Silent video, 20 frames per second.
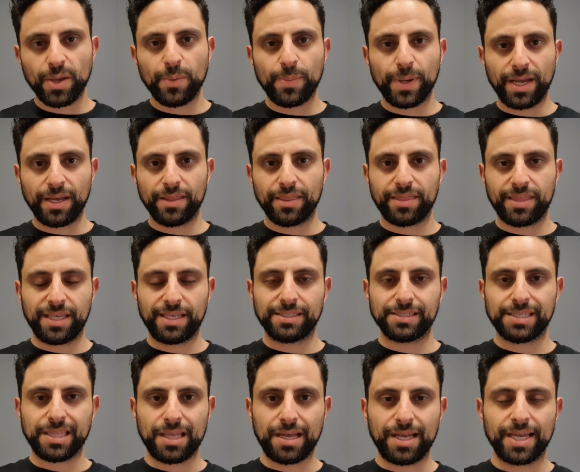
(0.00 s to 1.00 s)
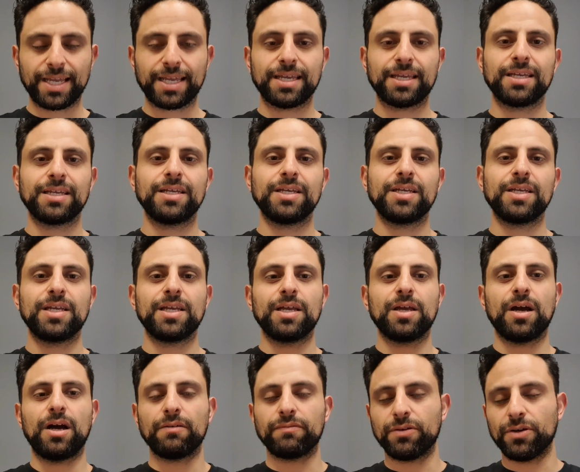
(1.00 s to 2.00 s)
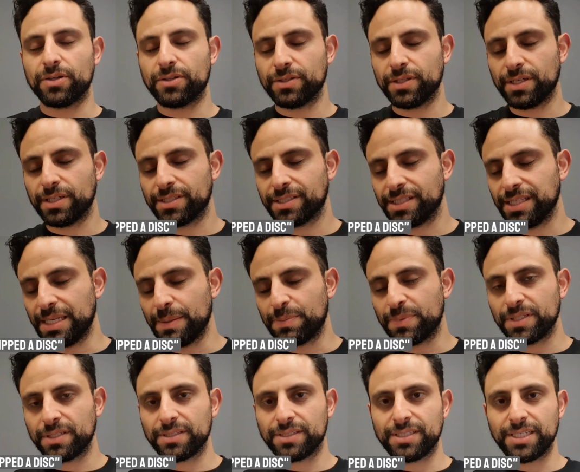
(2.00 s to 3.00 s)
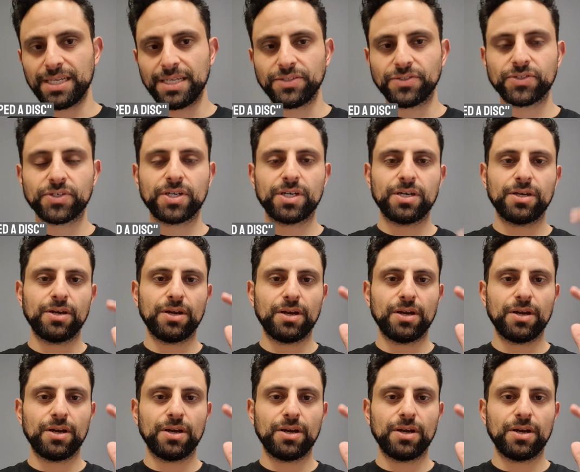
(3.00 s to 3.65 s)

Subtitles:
about things like, I've got a slipped disc,